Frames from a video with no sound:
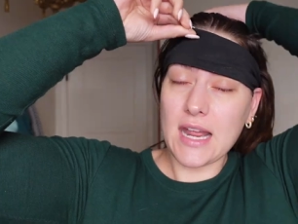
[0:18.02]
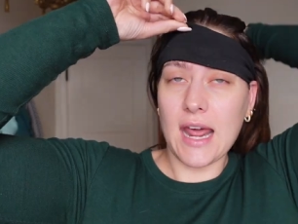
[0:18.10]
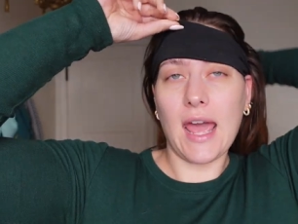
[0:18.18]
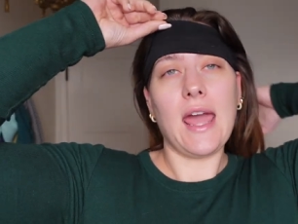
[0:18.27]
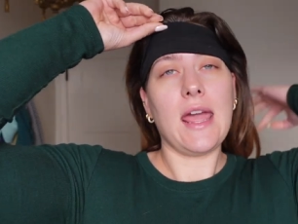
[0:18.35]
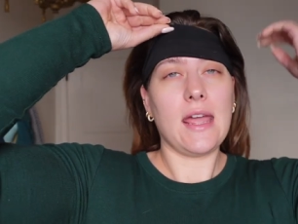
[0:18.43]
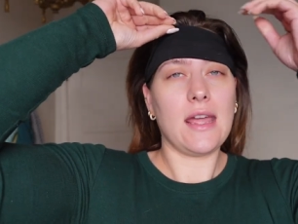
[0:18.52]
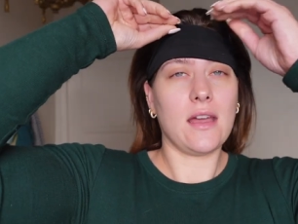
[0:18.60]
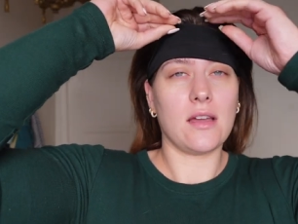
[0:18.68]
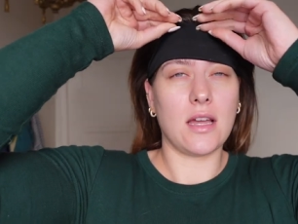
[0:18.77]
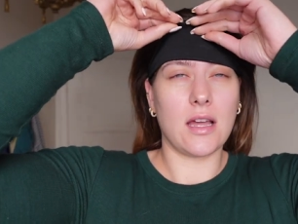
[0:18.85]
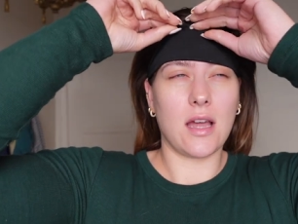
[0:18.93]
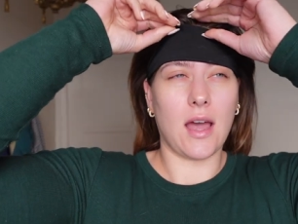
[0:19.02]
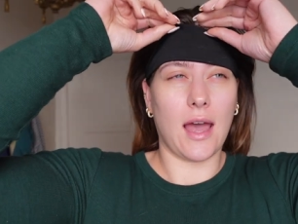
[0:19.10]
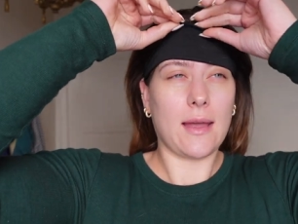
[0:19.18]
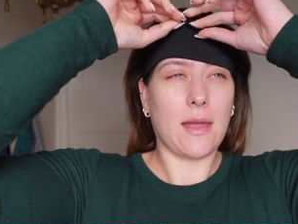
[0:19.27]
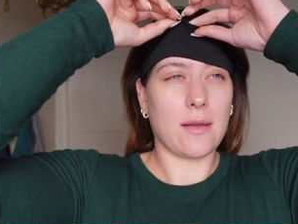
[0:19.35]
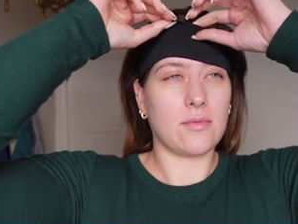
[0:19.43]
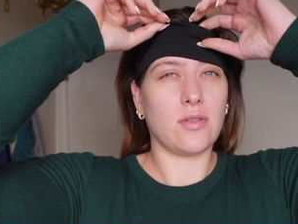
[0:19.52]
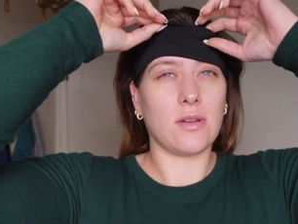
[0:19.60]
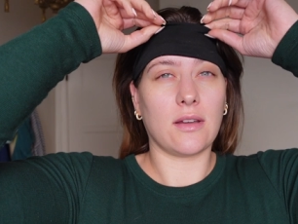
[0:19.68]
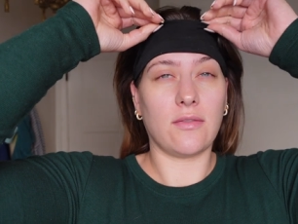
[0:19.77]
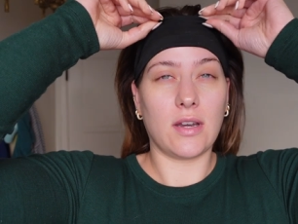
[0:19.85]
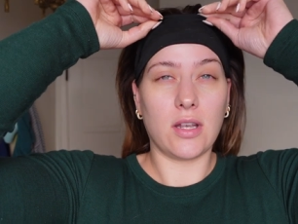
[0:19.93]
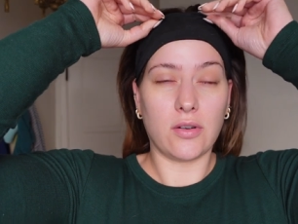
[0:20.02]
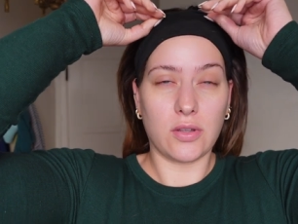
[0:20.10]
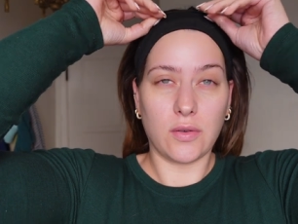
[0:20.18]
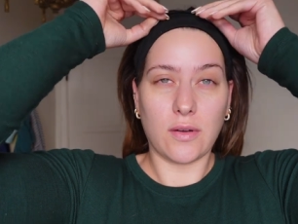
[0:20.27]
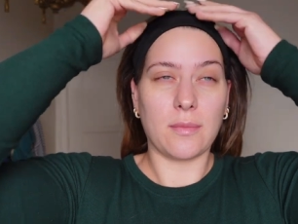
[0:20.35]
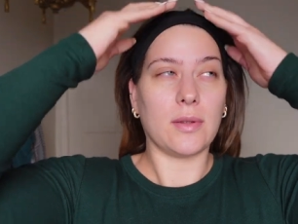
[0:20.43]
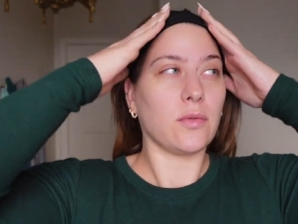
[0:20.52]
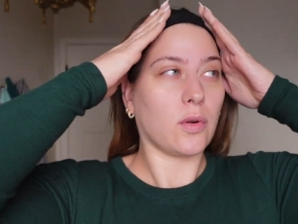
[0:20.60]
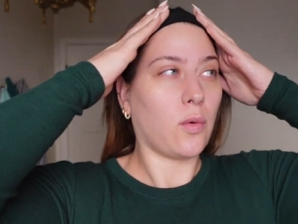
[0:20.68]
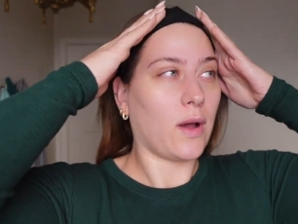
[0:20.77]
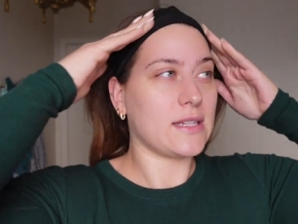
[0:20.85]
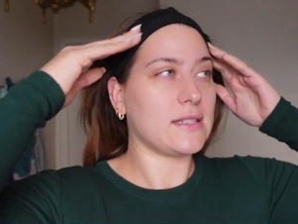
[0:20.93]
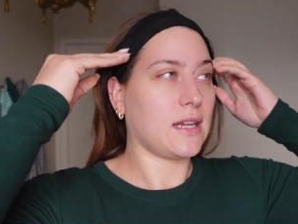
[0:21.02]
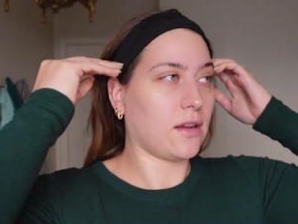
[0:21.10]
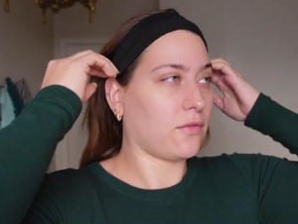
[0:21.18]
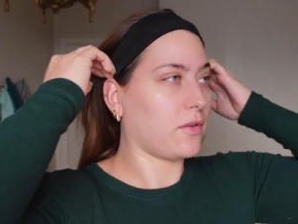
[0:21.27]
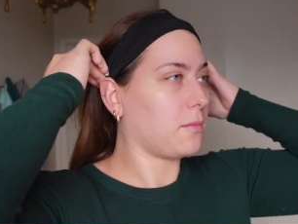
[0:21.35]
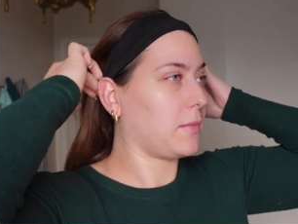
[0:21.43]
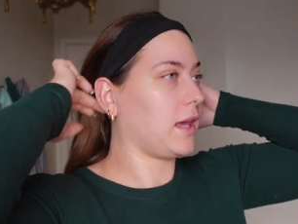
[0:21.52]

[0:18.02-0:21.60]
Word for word: today, I am doing a video you have been requesting from